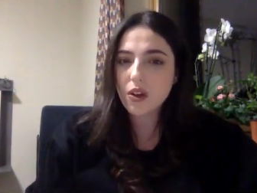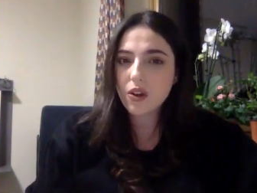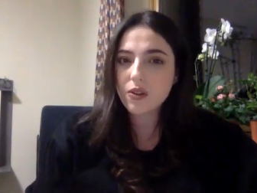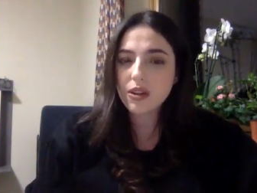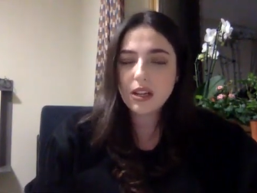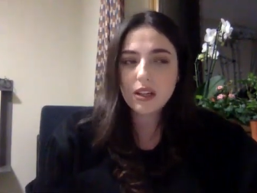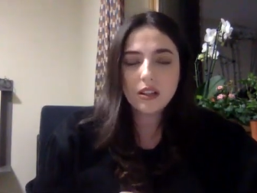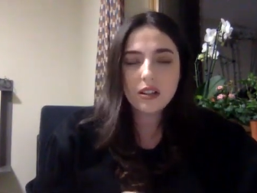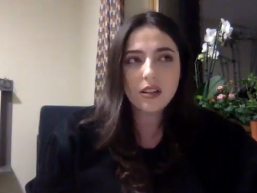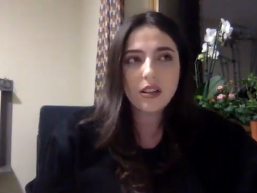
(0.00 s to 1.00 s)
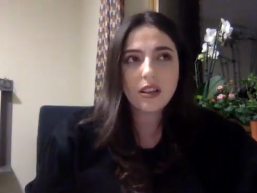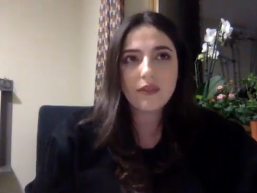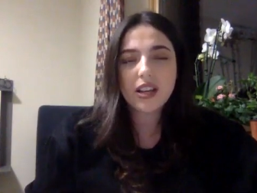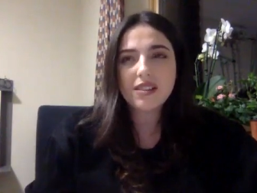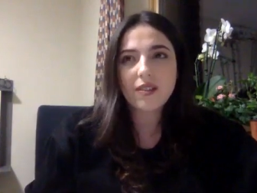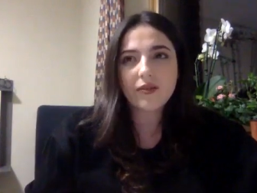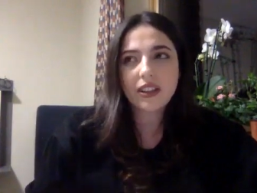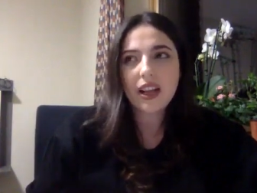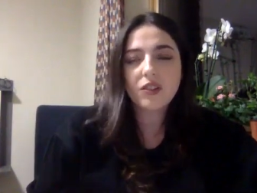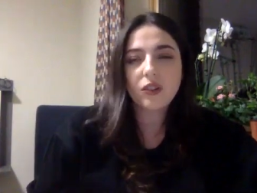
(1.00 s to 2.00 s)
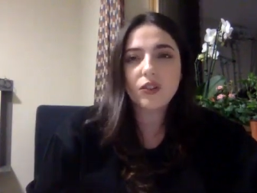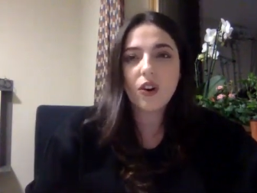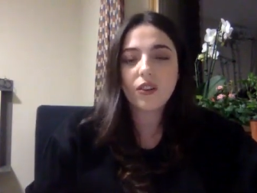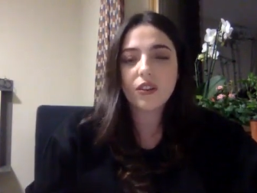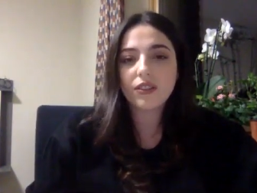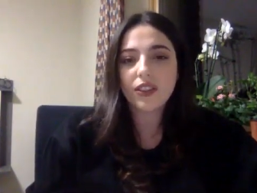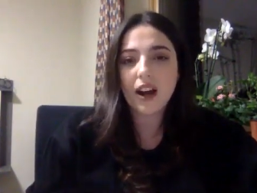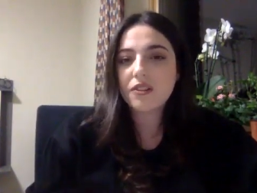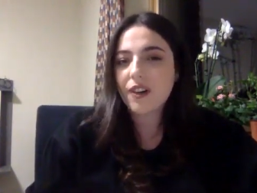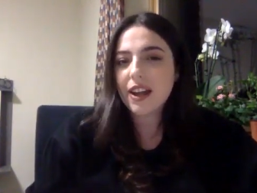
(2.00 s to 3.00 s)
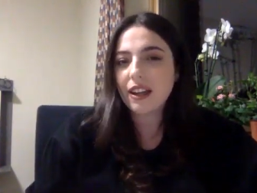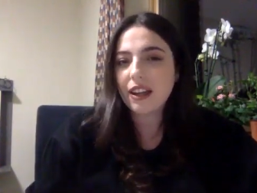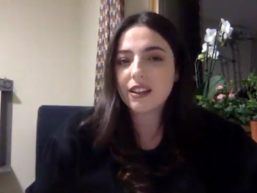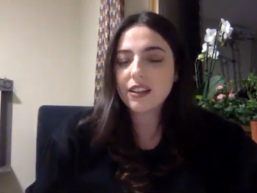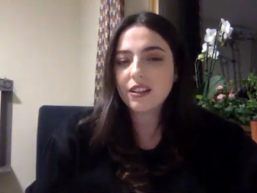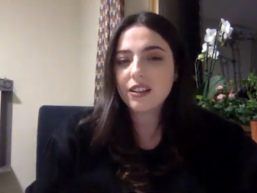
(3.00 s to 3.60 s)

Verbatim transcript: So if there's something that you're not that great in